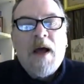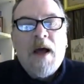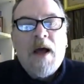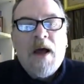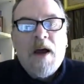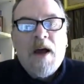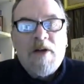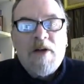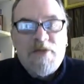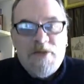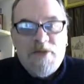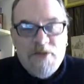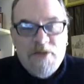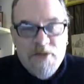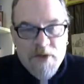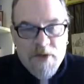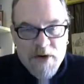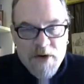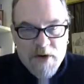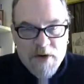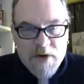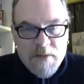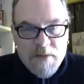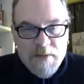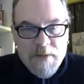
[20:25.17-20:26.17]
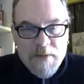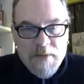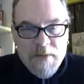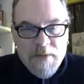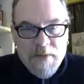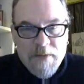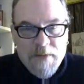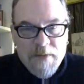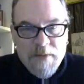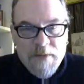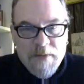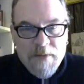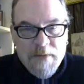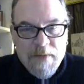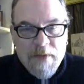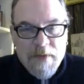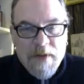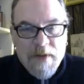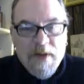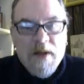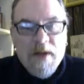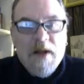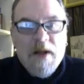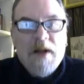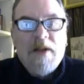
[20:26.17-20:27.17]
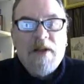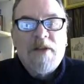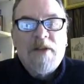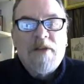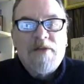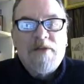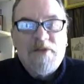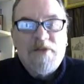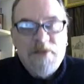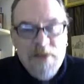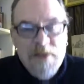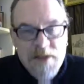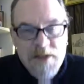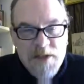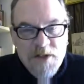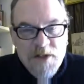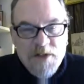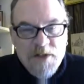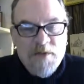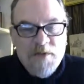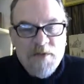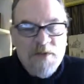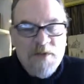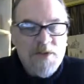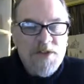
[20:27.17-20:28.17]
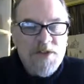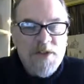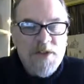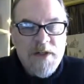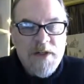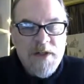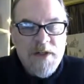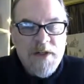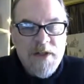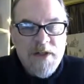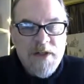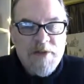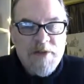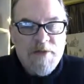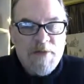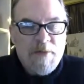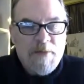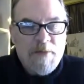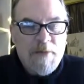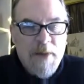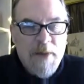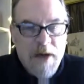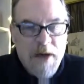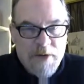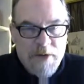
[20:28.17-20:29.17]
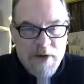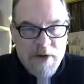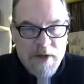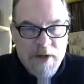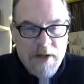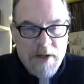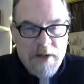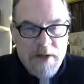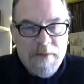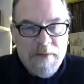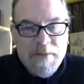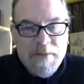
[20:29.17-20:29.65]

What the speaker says: affirm the physical virginity of Mary